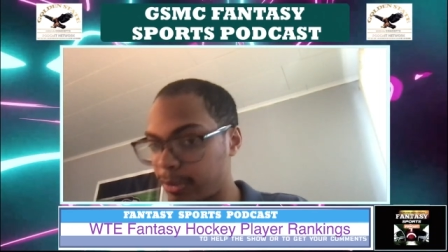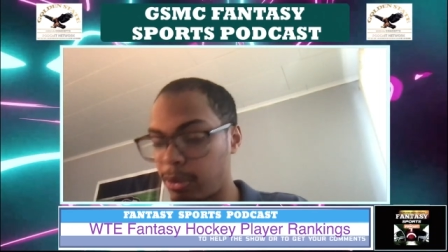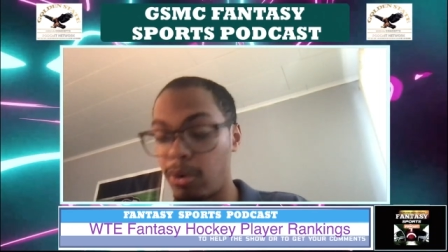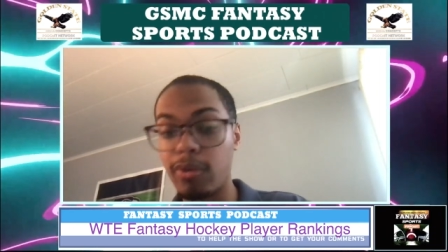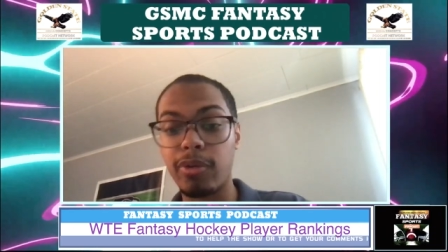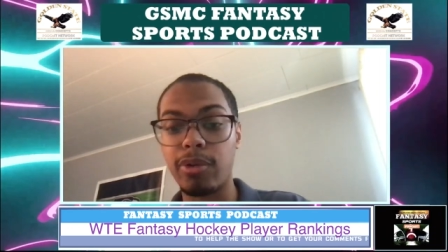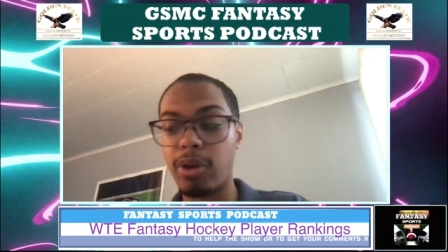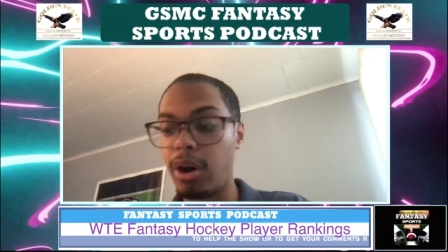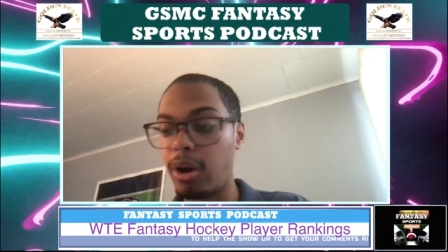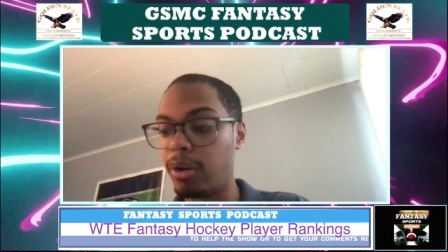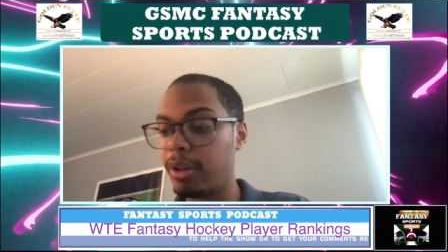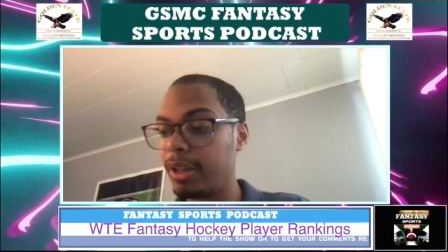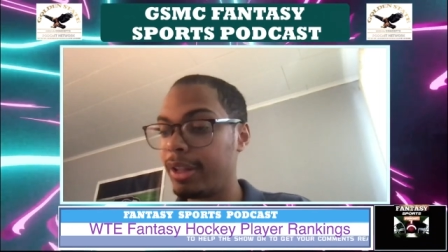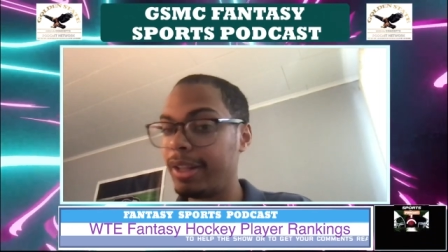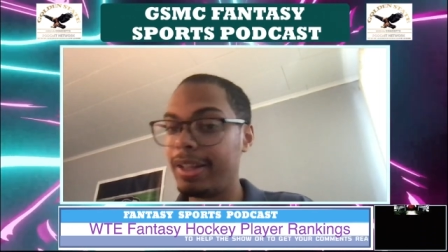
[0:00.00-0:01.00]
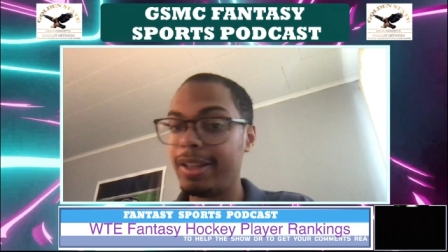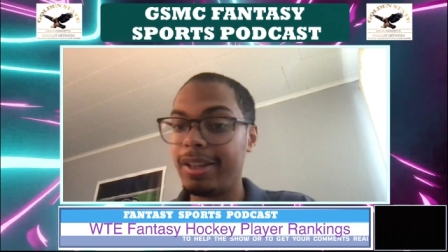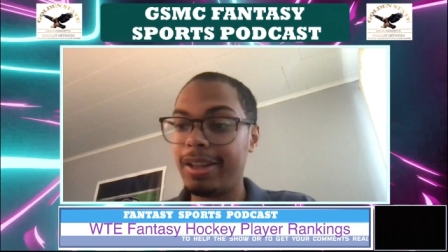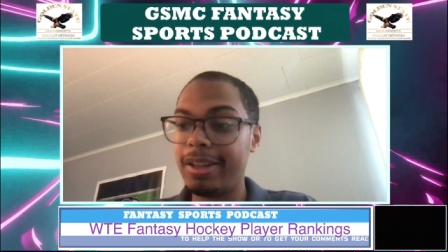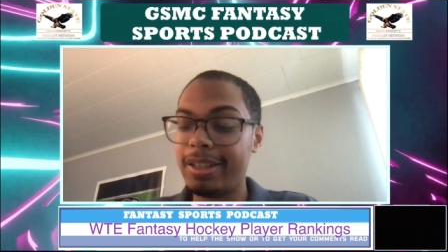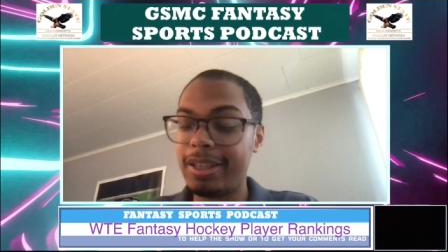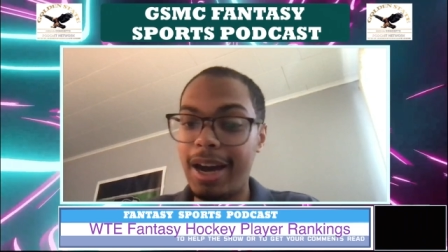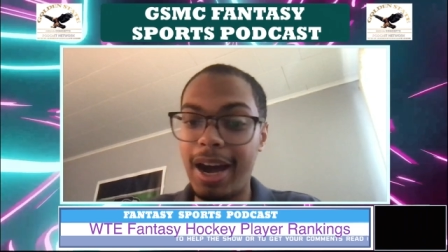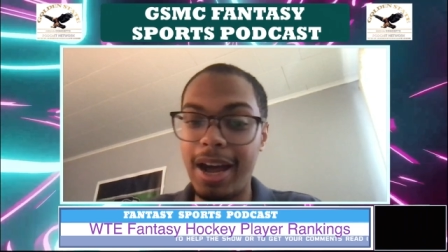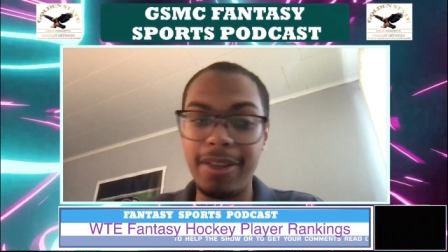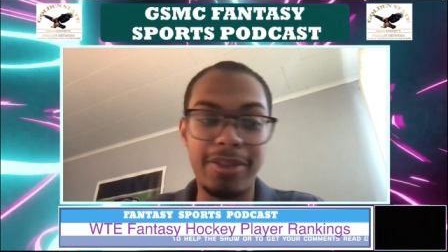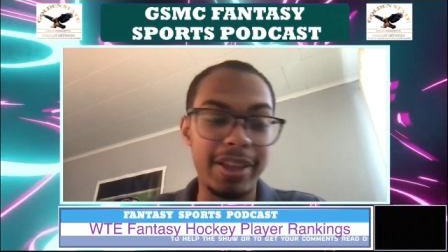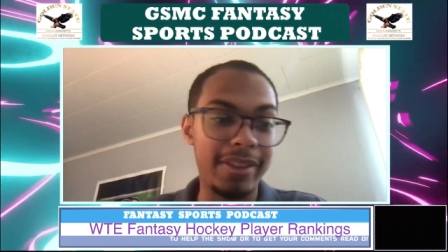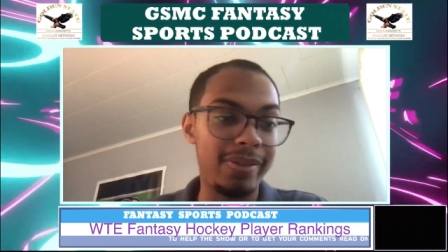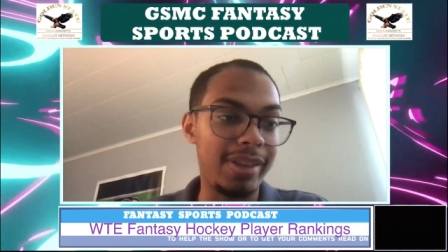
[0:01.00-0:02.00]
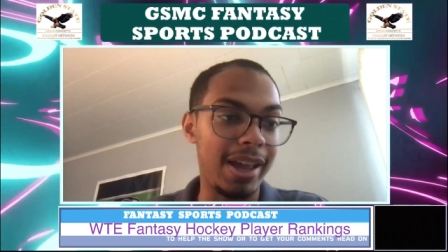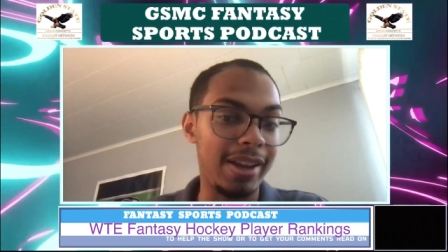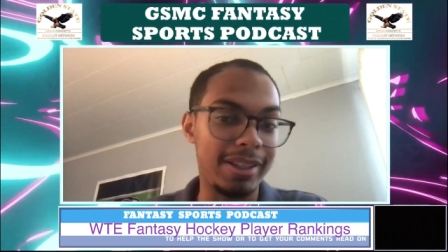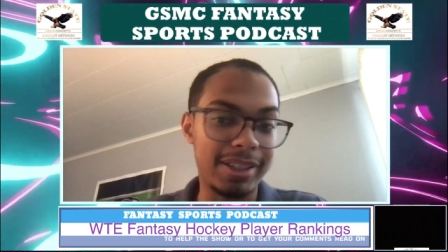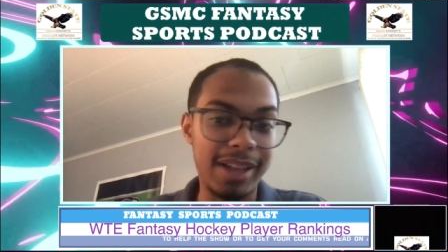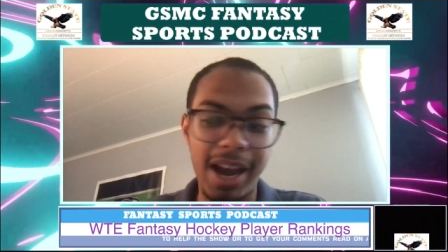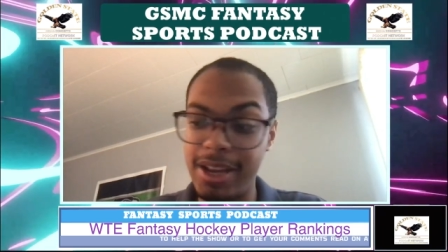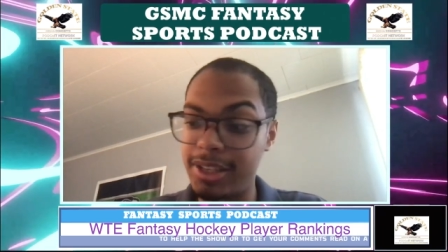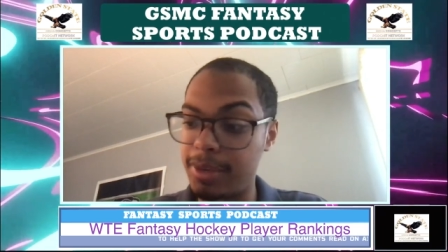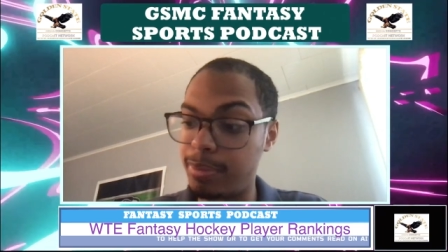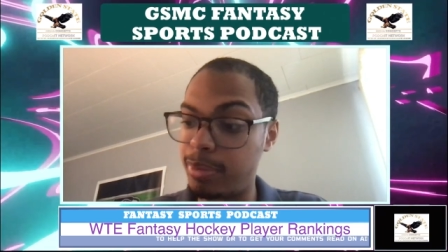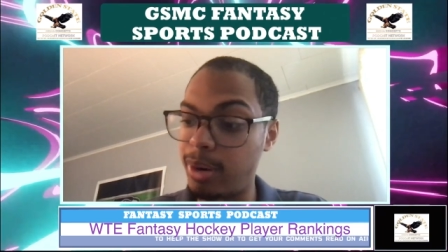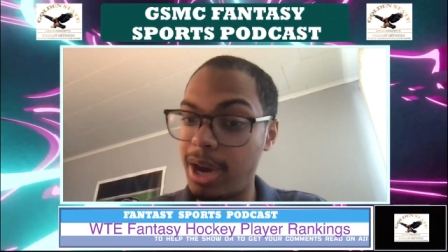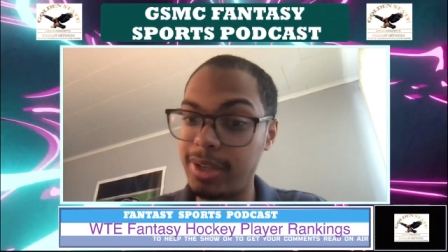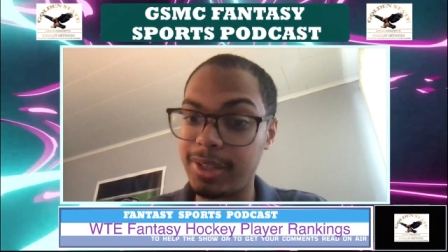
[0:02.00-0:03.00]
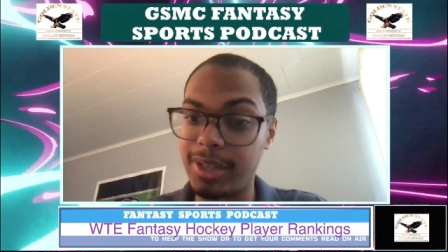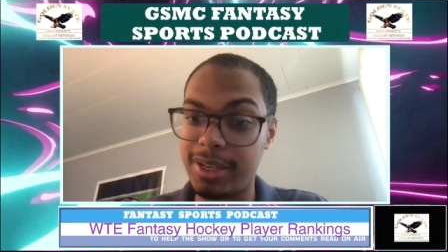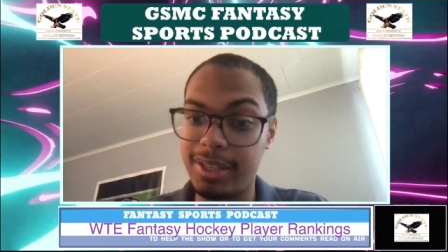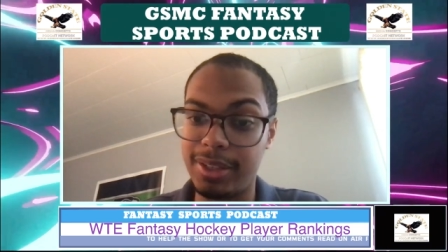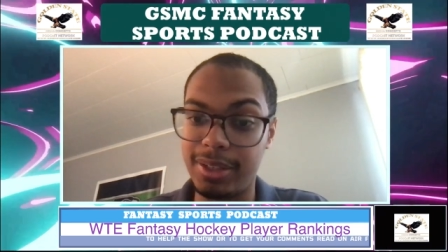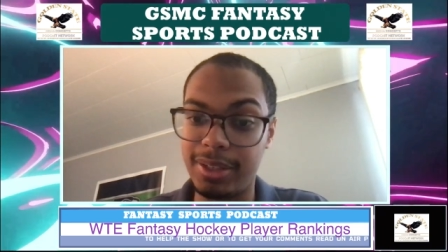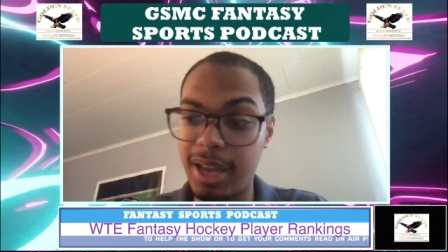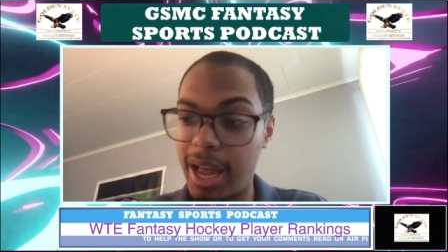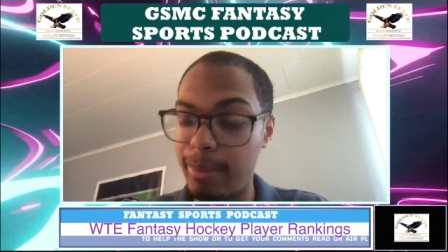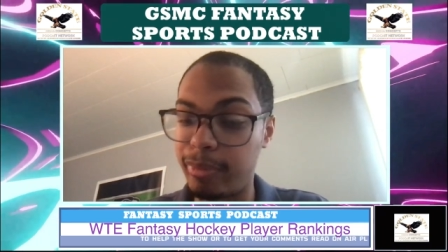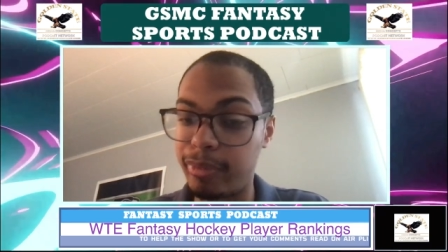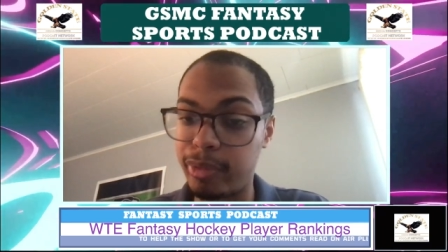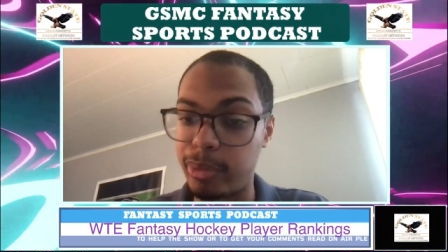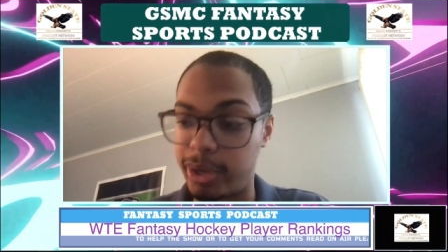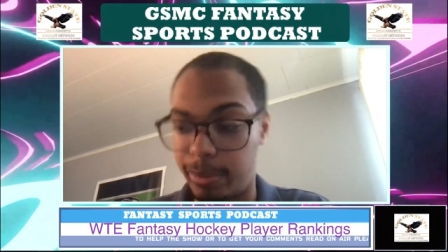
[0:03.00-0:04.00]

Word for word: Overall, I think that it's kind of surprising that he's the top Florida